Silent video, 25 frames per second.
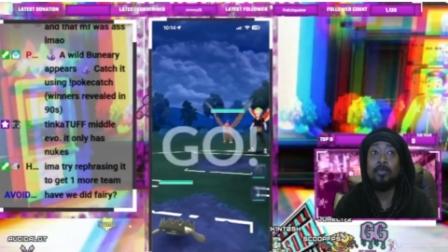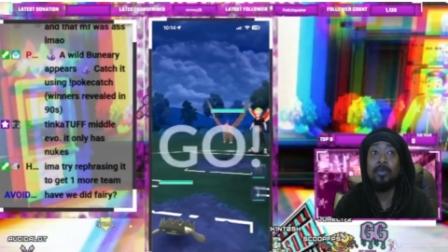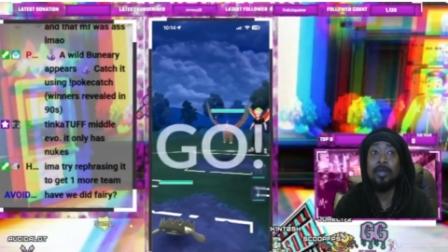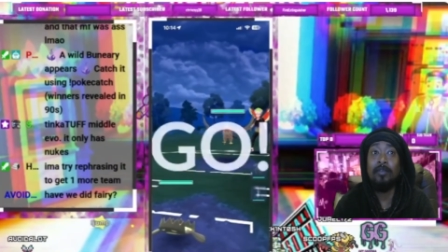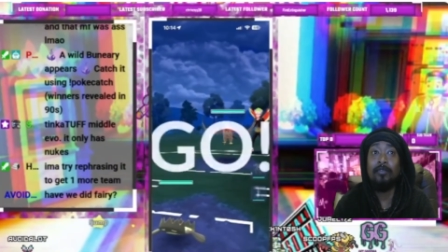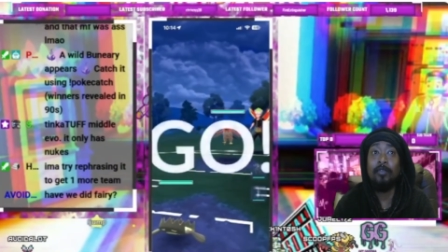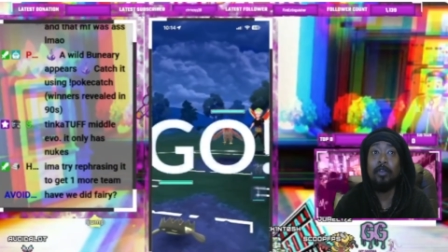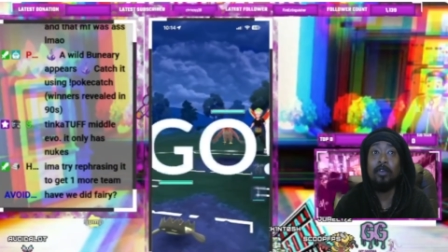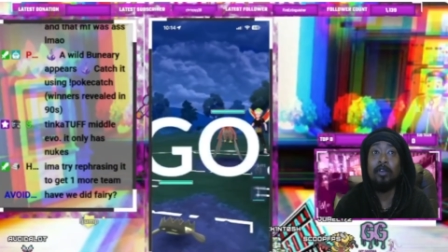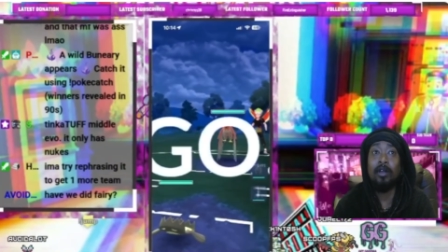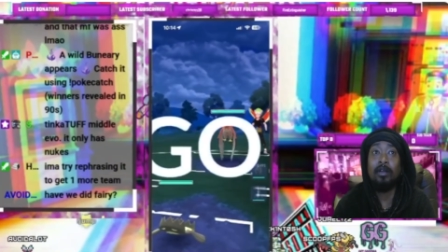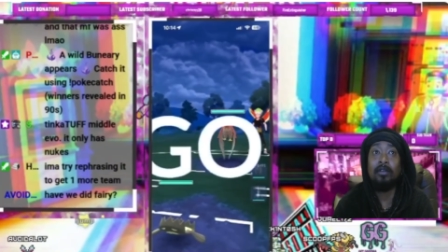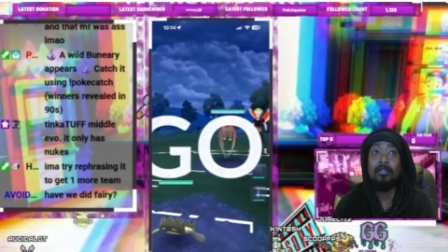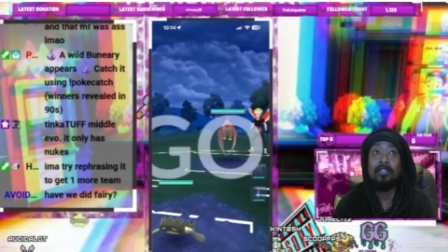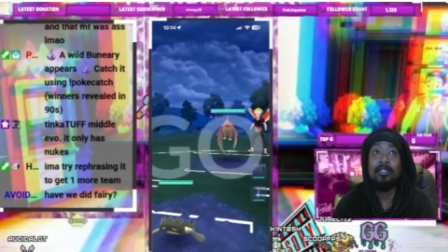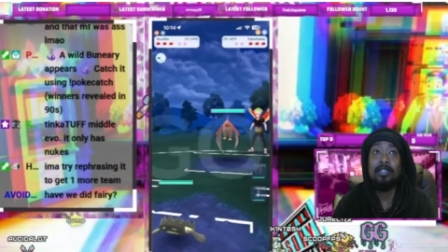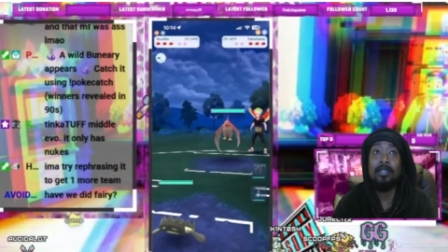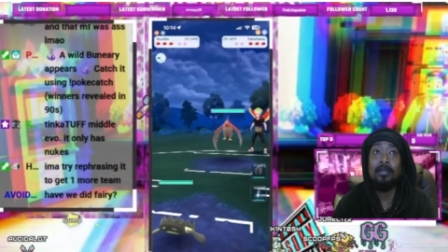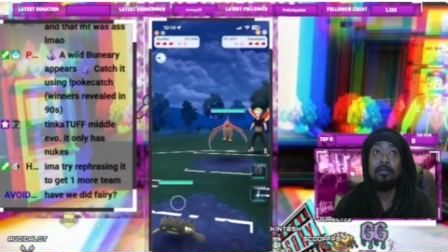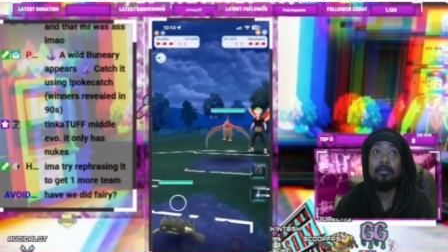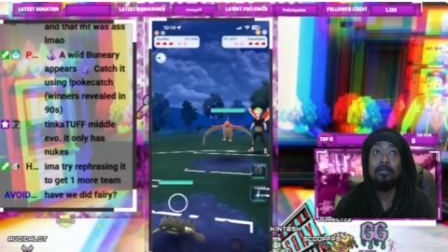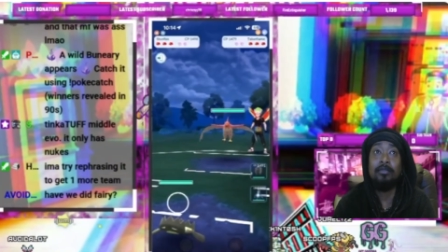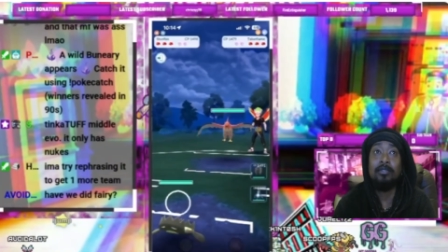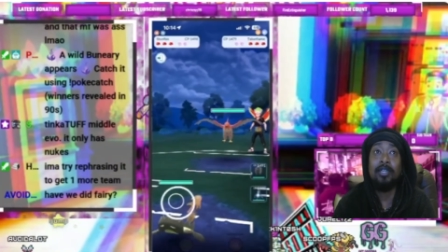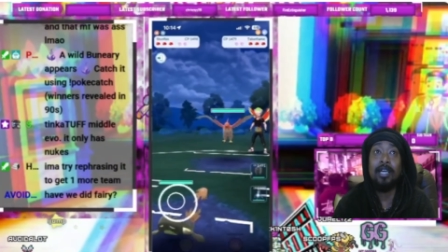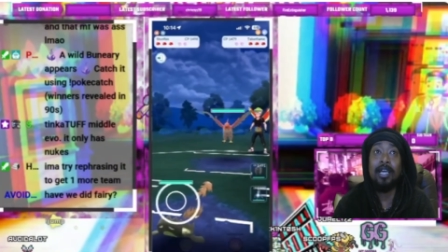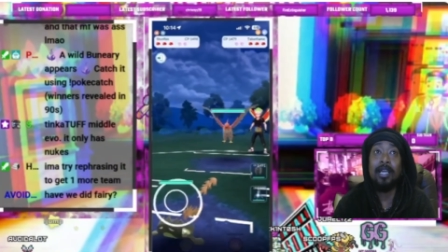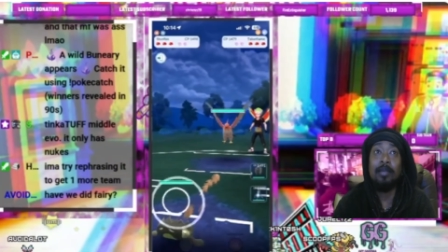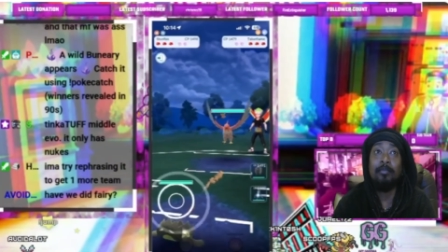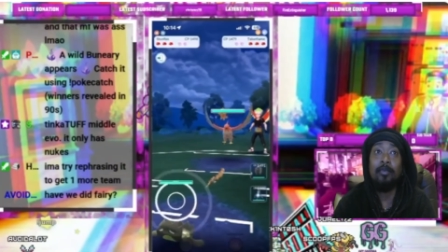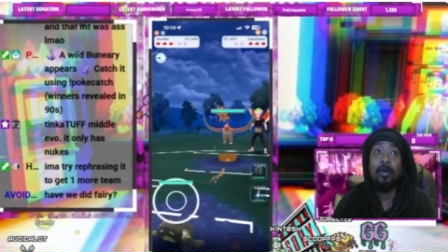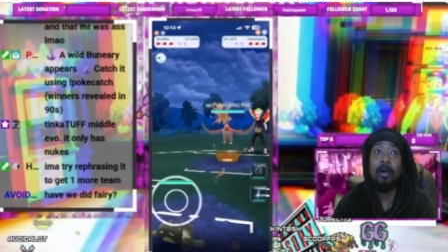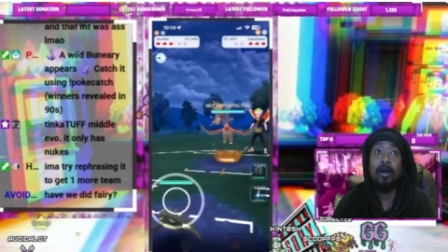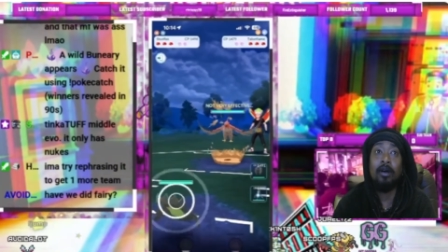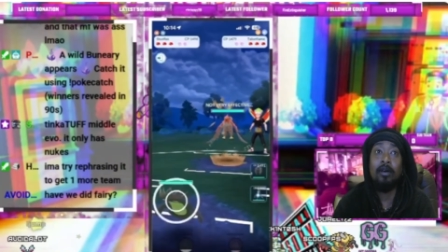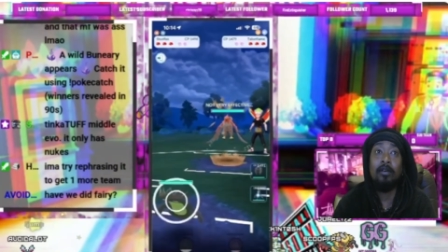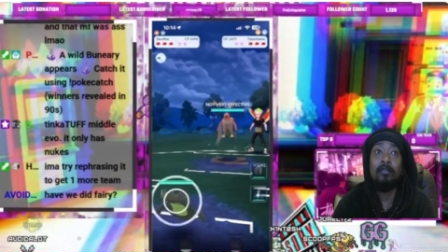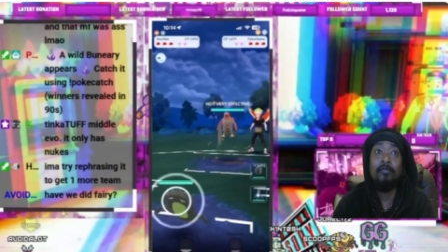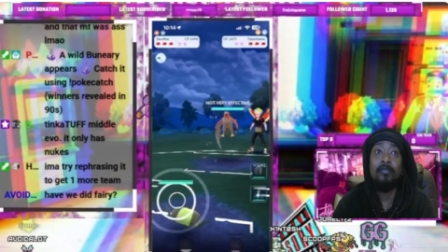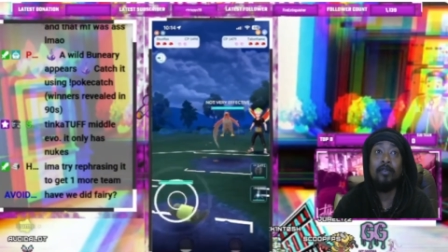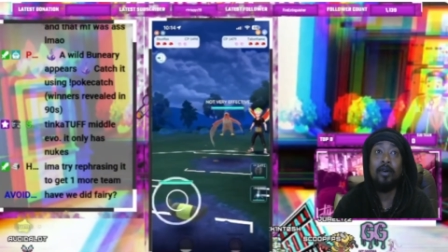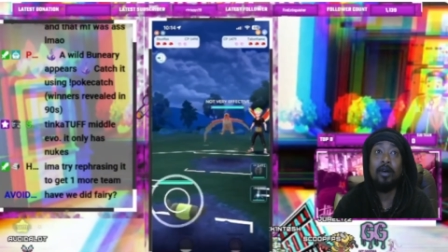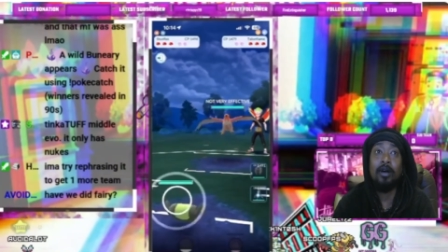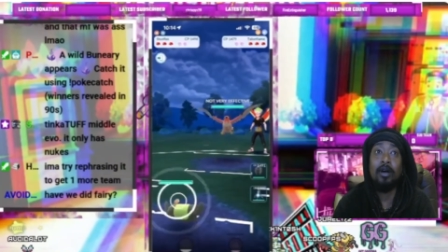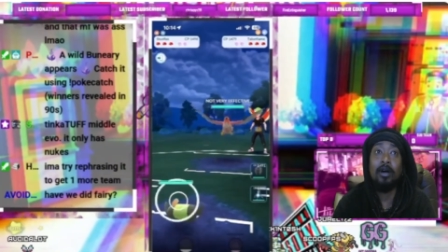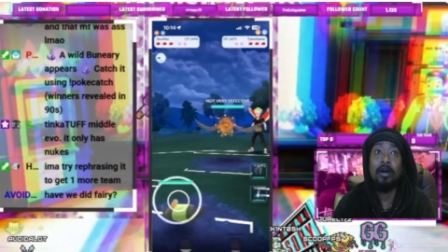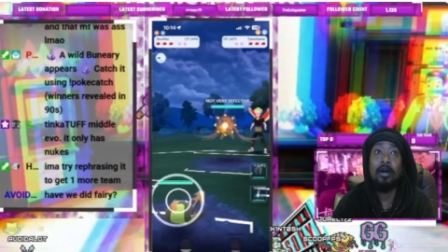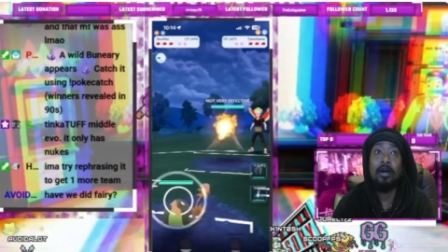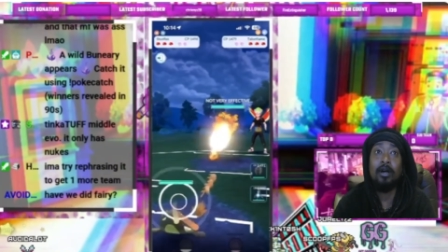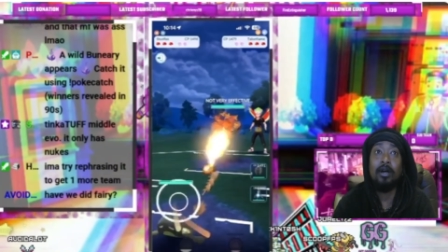we have the ground steel type of
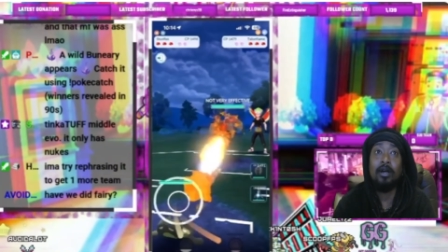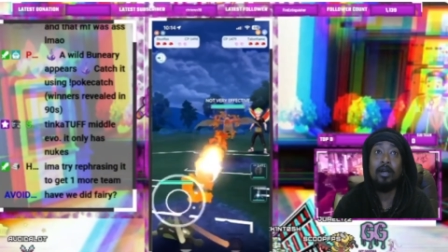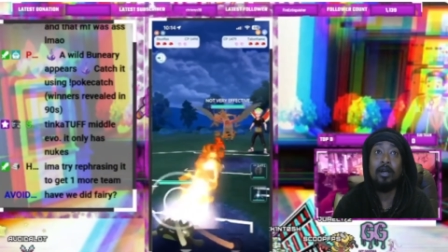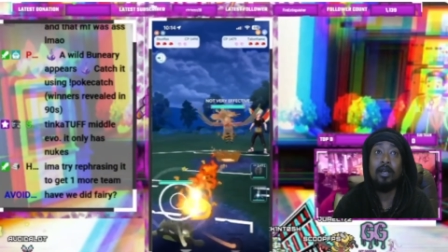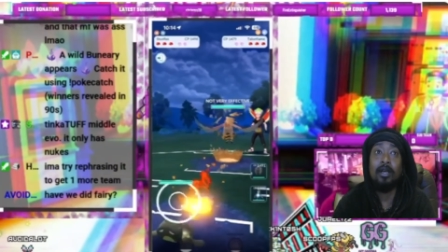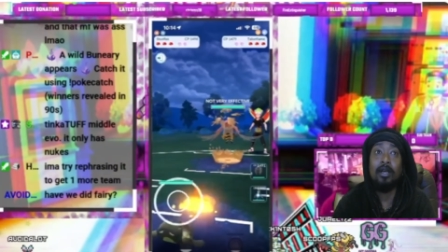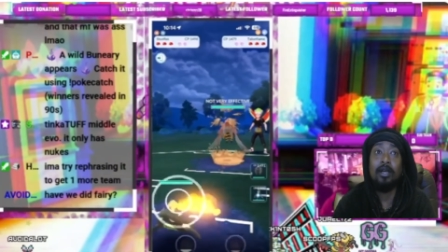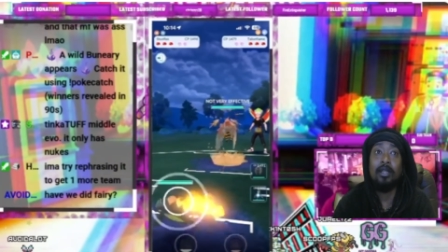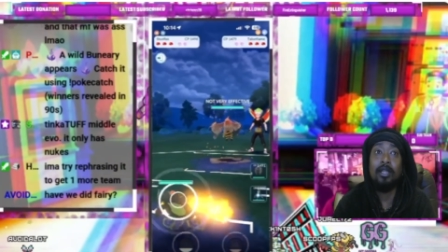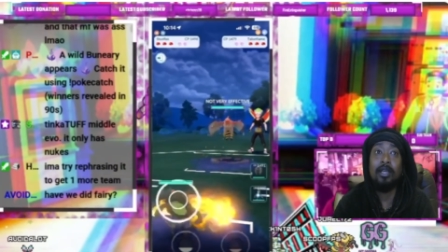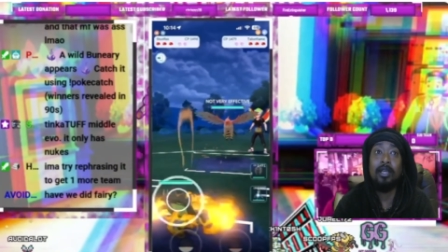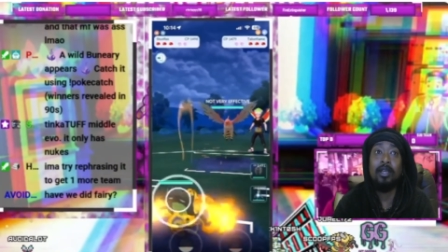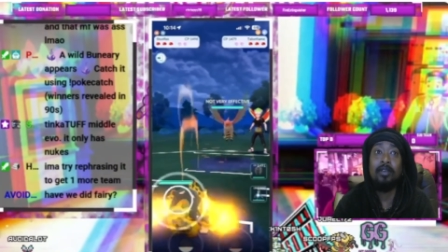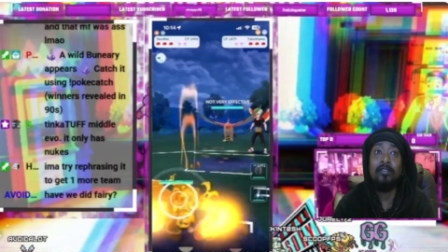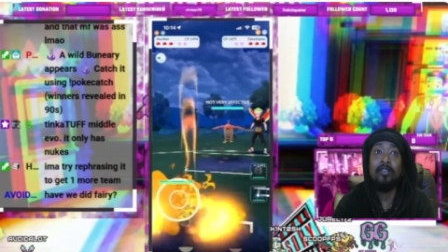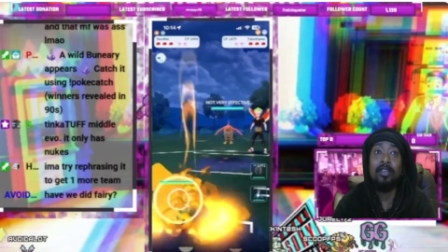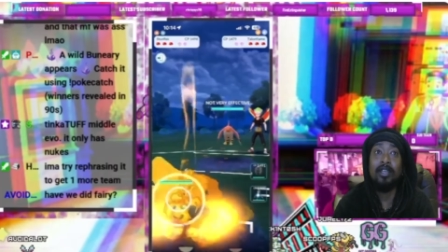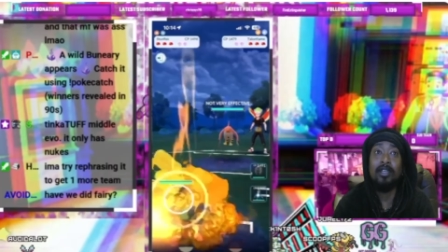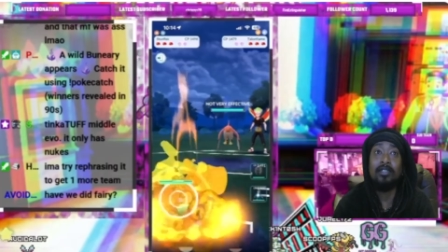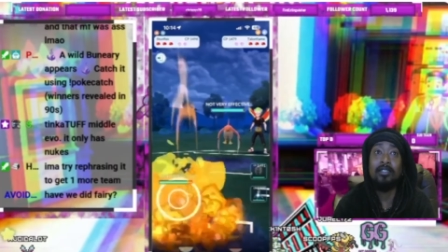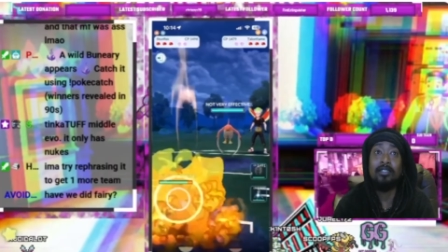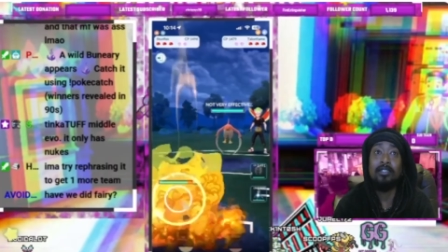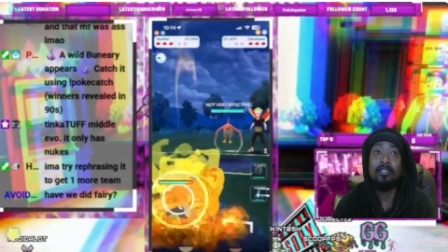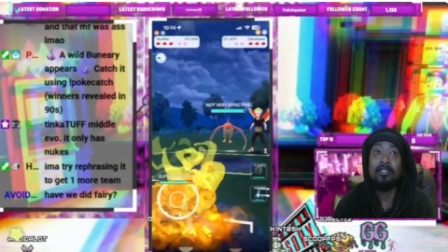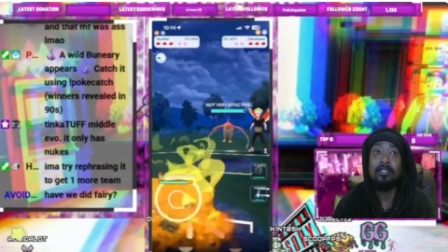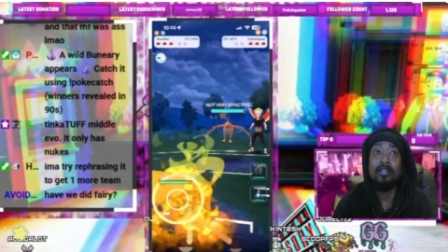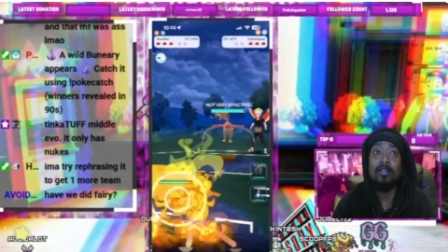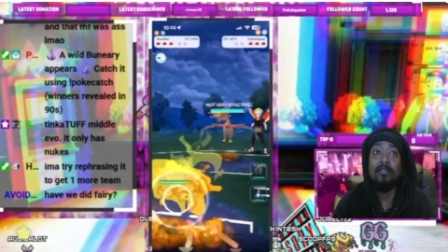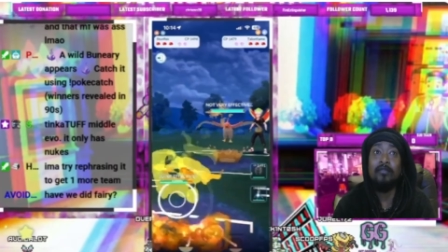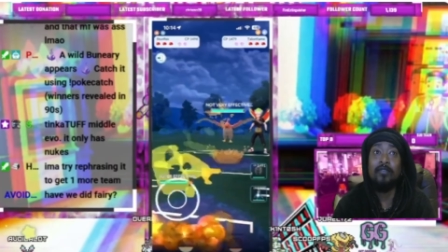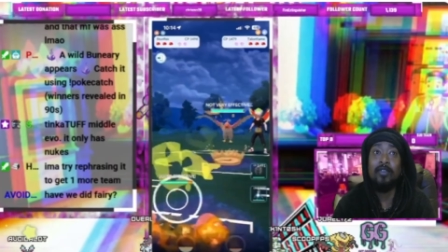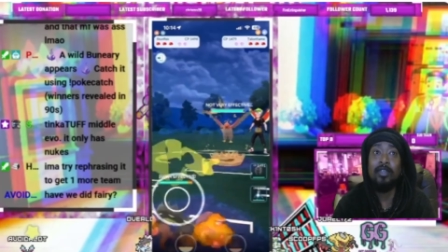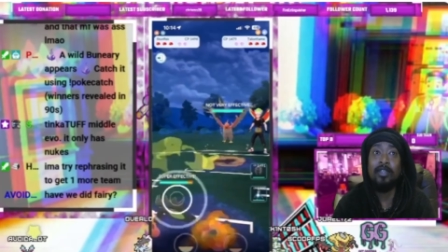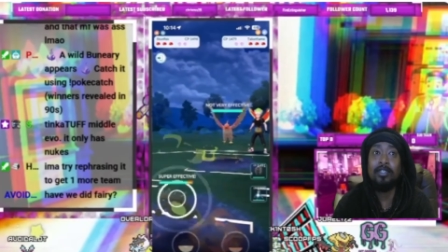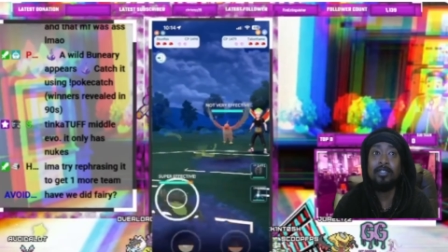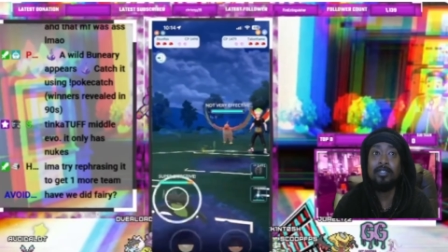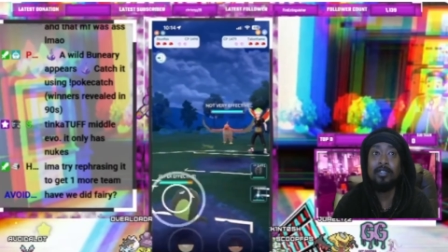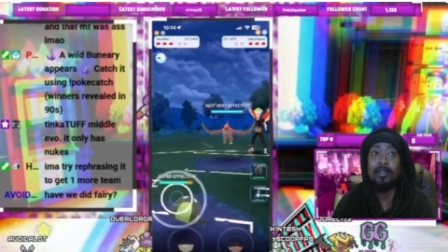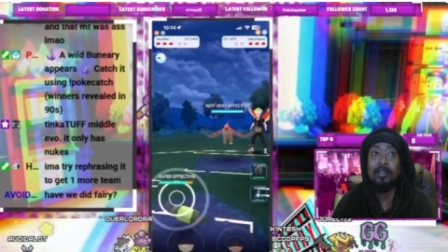Galarian Stunfisk.